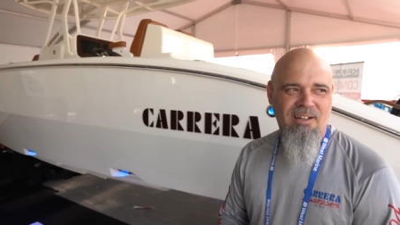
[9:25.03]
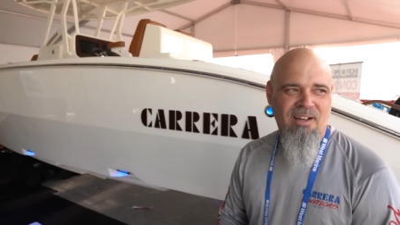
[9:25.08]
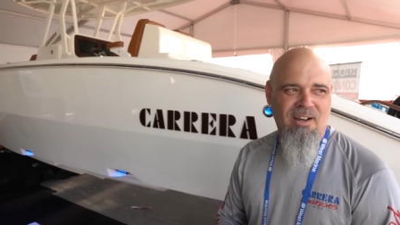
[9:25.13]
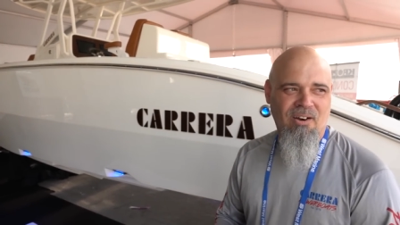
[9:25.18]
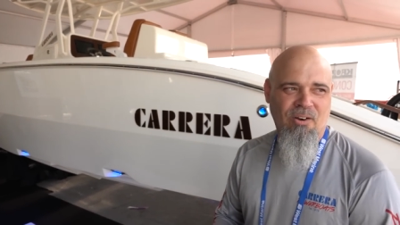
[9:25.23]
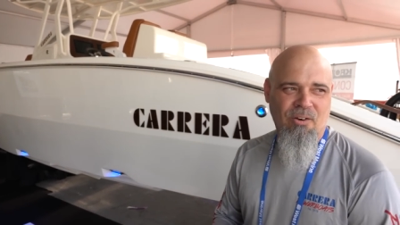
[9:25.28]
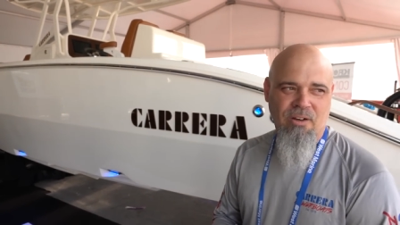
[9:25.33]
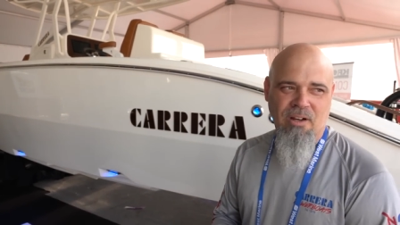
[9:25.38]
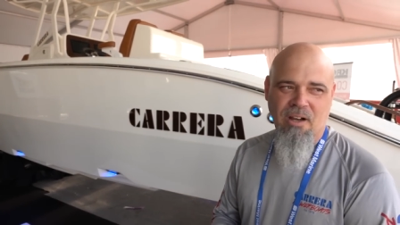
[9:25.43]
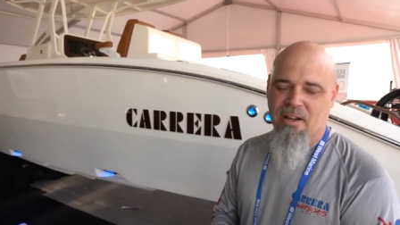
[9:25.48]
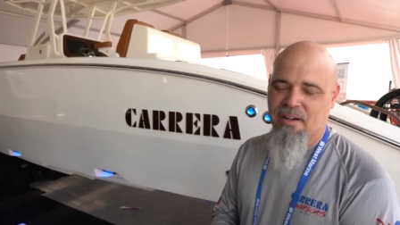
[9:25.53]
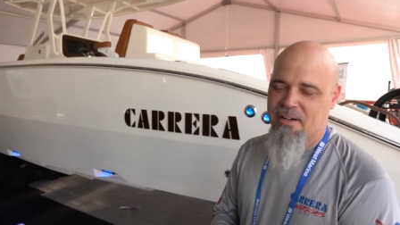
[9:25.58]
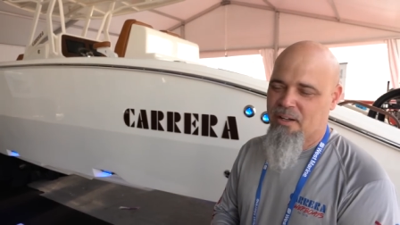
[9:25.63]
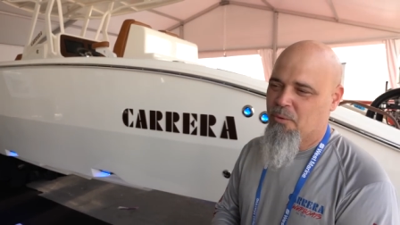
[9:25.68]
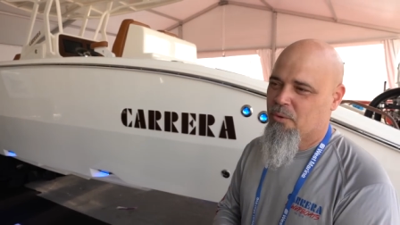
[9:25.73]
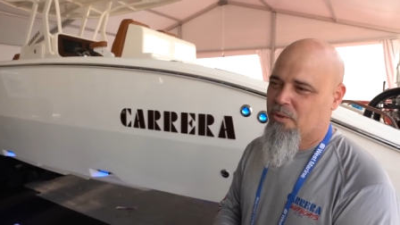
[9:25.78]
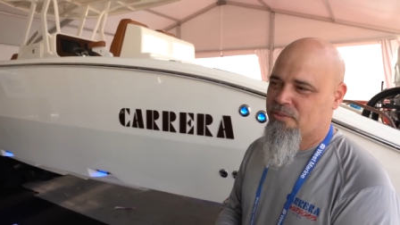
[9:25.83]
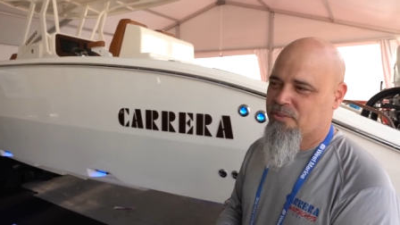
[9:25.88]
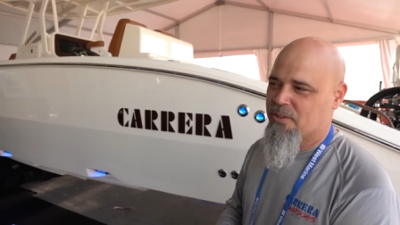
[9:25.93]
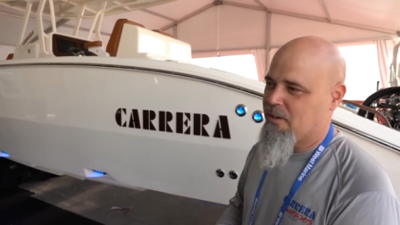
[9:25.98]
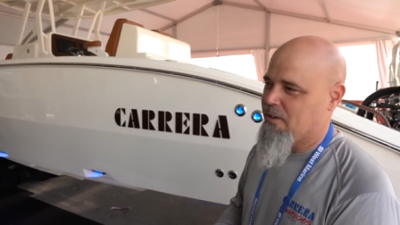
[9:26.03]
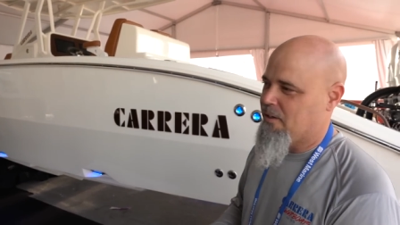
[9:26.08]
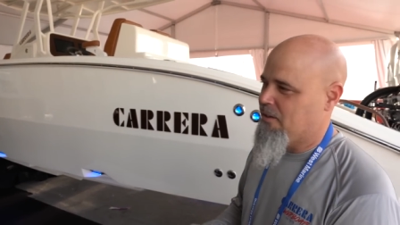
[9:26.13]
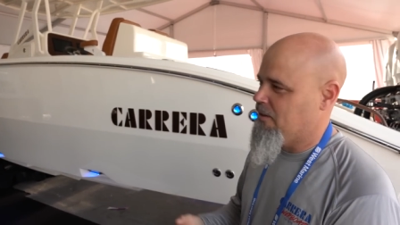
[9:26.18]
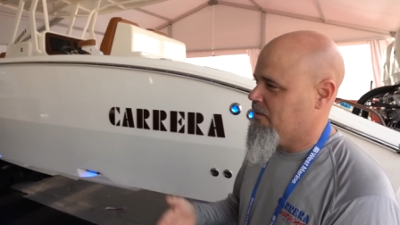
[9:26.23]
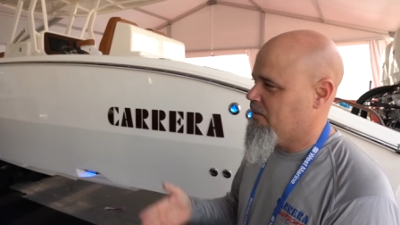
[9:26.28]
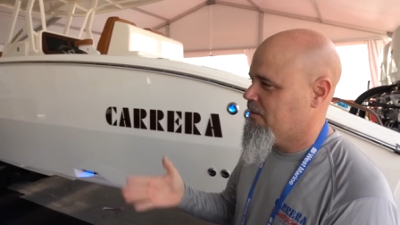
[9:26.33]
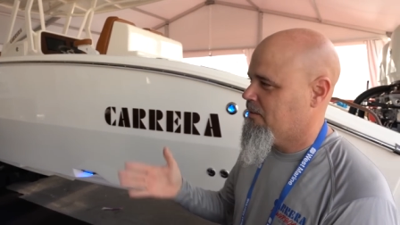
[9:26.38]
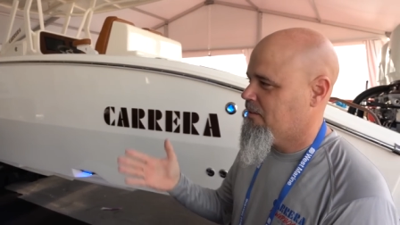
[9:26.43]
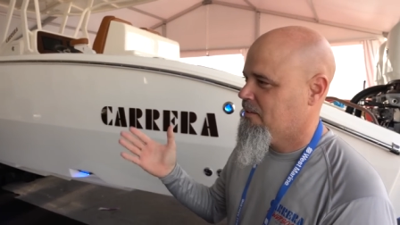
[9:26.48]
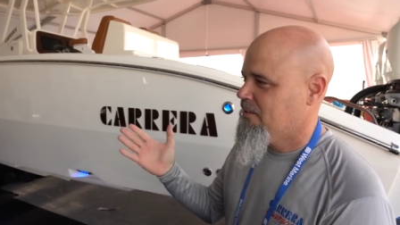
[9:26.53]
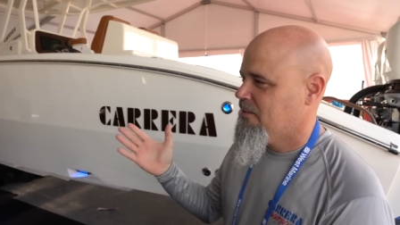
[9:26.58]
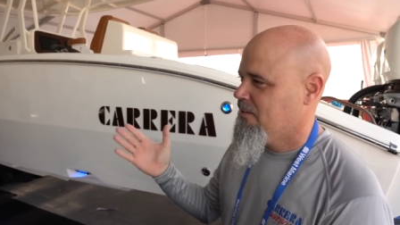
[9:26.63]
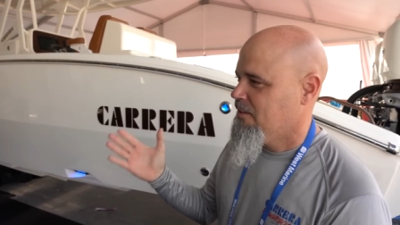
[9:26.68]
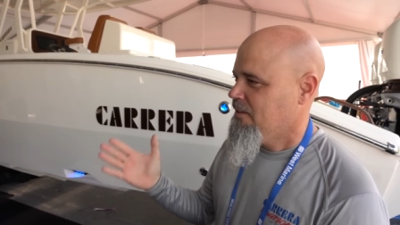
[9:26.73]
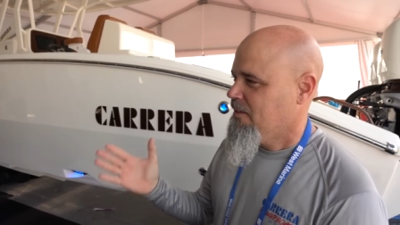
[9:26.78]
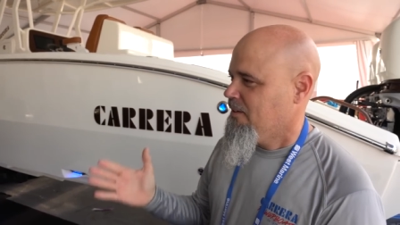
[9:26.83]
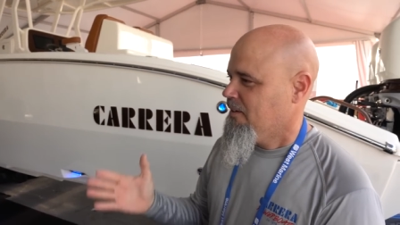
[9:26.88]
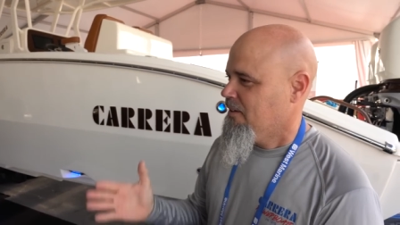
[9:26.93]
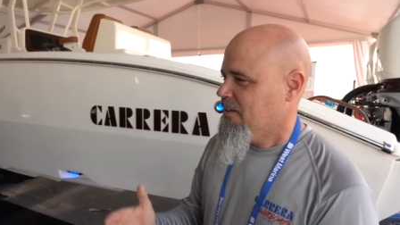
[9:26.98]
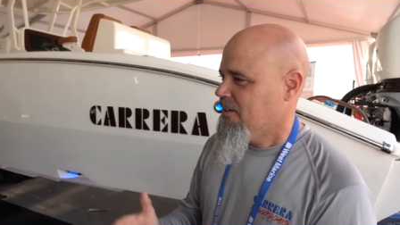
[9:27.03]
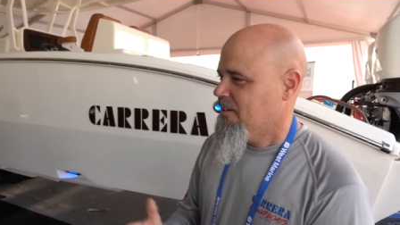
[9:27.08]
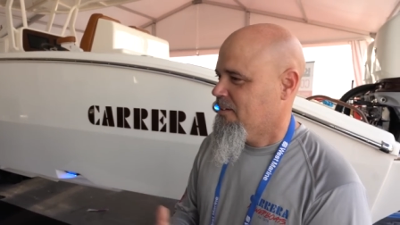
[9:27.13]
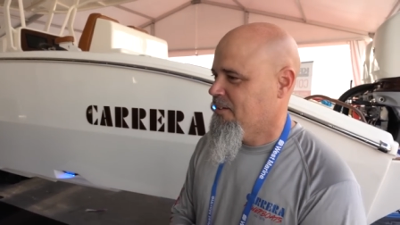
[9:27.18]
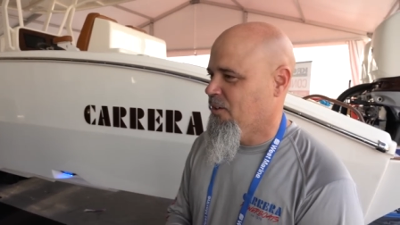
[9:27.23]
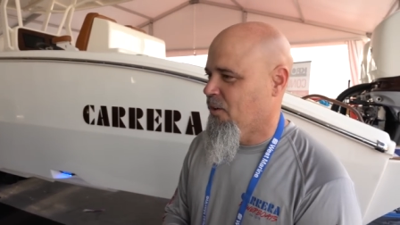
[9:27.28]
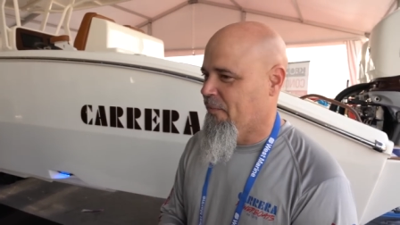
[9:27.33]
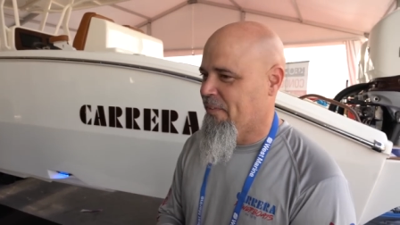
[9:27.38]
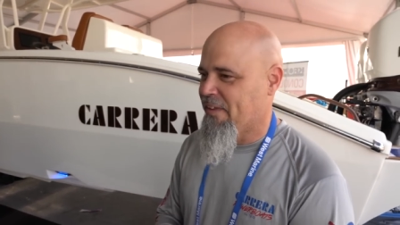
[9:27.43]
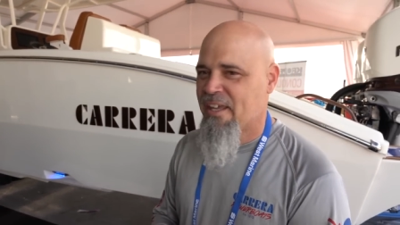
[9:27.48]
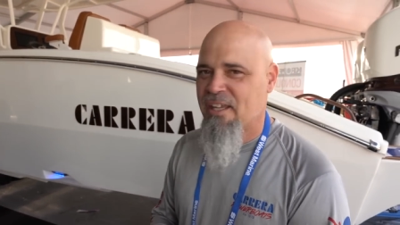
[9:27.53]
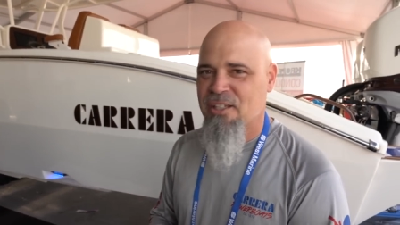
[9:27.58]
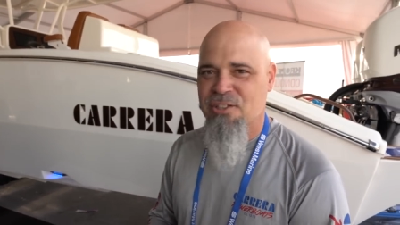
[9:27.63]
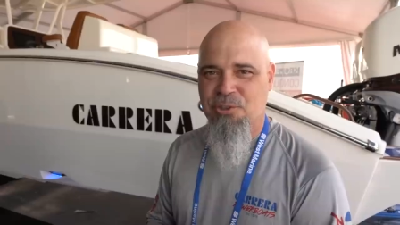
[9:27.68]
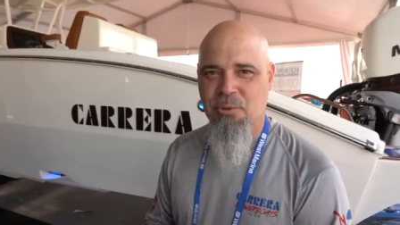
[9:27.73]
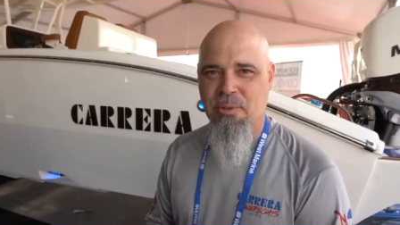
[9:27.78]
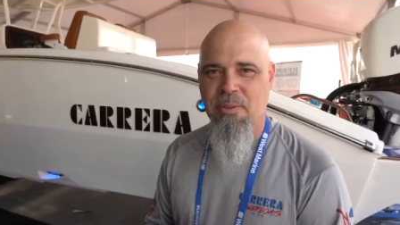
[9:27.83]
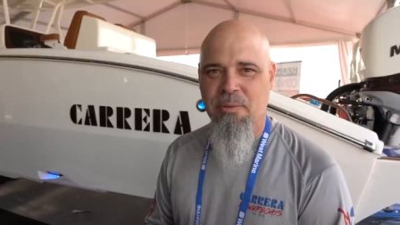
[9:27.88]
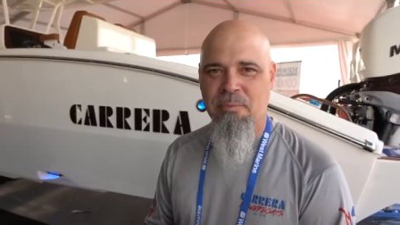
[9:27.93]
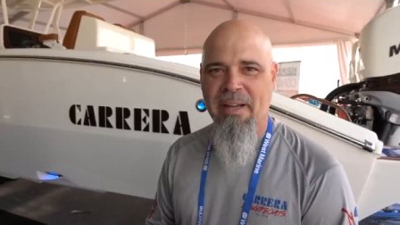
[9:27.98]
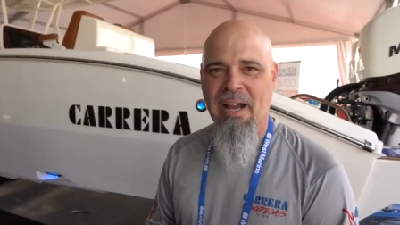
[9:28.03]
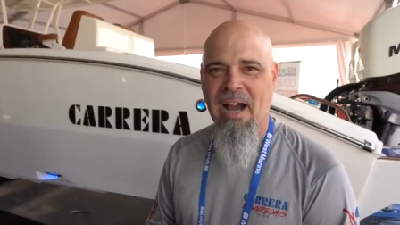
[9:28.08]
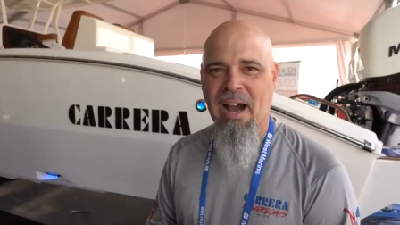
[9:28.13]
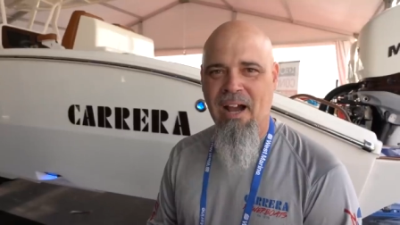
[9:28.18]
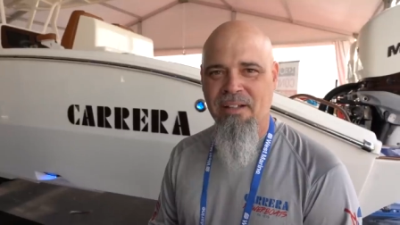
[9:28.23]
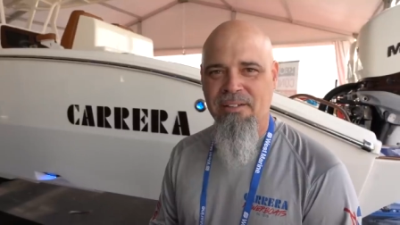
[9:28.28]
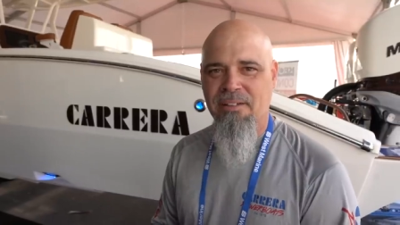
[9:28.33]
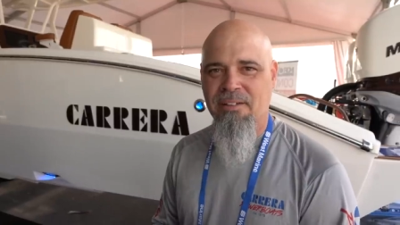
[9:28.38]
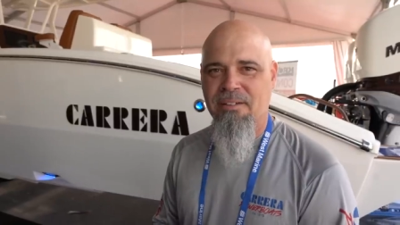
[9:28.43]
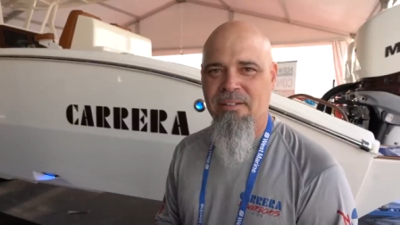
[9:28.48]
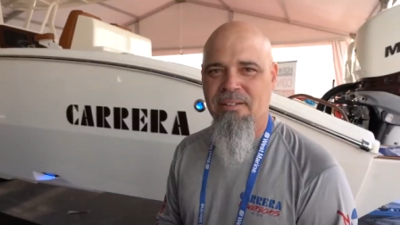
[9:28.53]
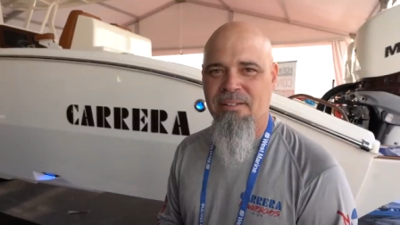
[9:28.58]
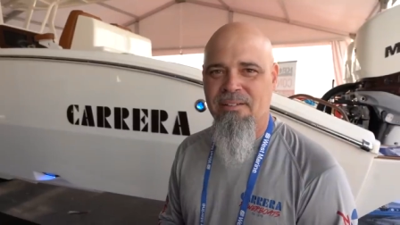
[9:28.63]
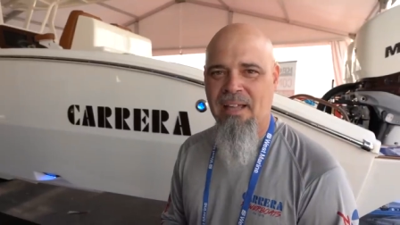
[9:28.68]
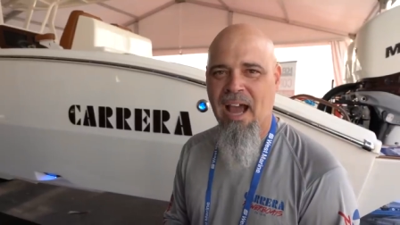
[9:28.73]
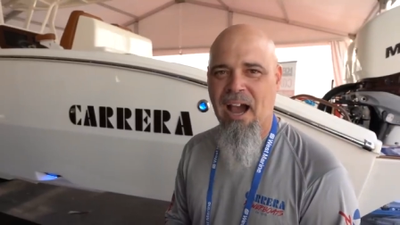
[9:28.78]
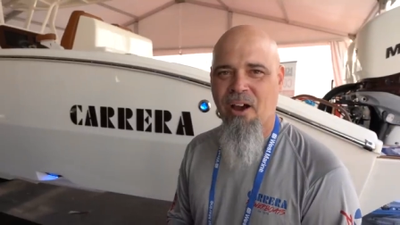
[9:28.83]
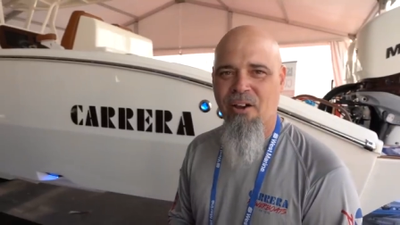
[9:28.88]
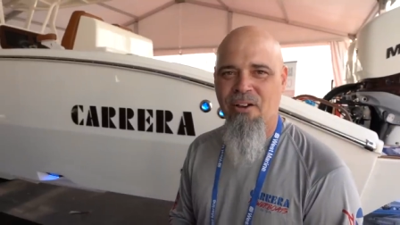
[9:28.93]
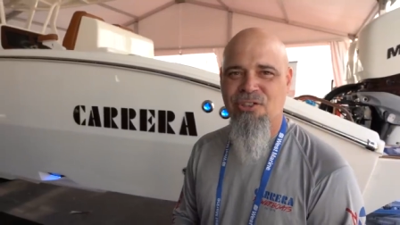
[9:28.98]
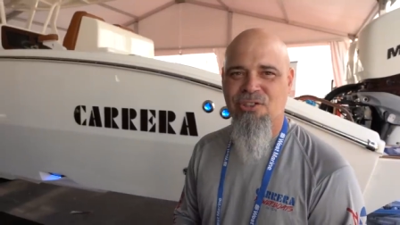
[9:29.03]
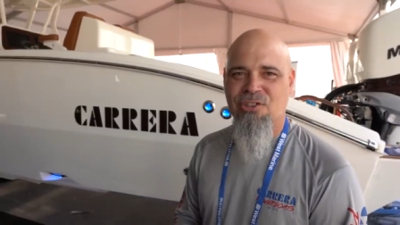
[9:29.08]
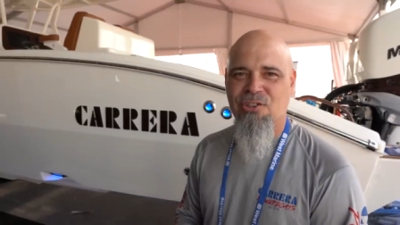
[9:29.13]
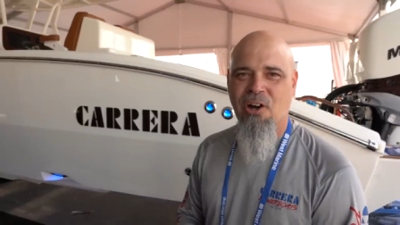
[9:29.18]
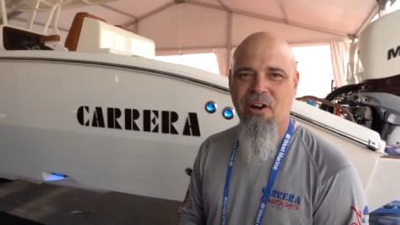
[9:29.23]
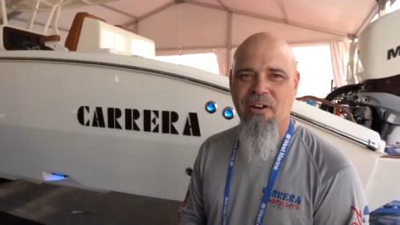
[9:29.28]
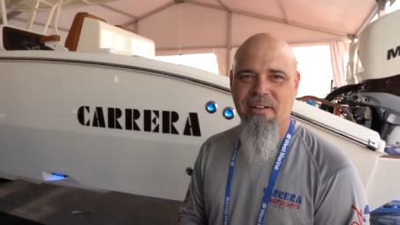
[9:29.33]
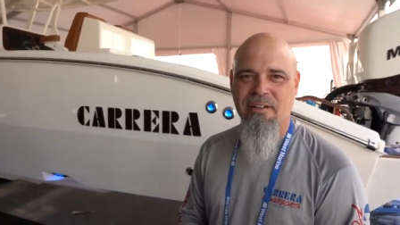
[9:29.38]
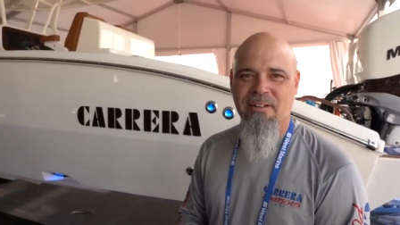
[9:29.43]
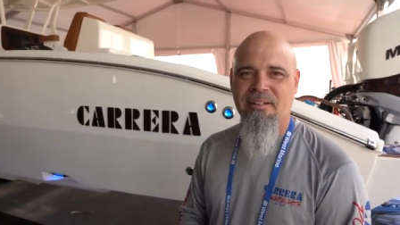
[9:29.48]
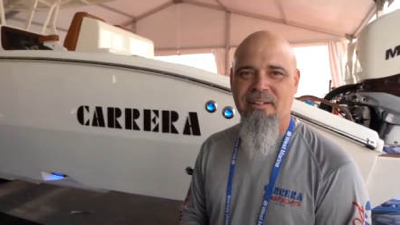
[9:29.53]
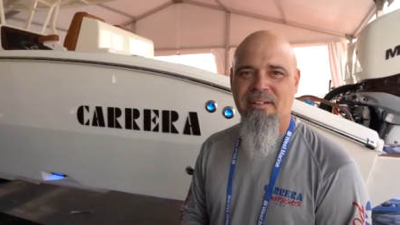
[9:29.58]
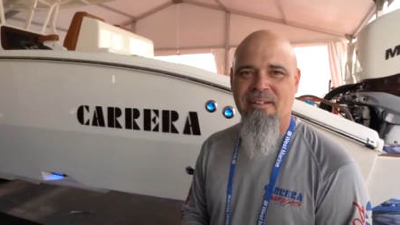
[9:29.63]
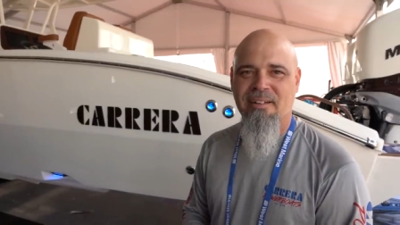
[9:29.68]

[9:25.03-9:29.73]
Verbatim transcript: Oh God, it was, uh, you know, the history behind it, how it started.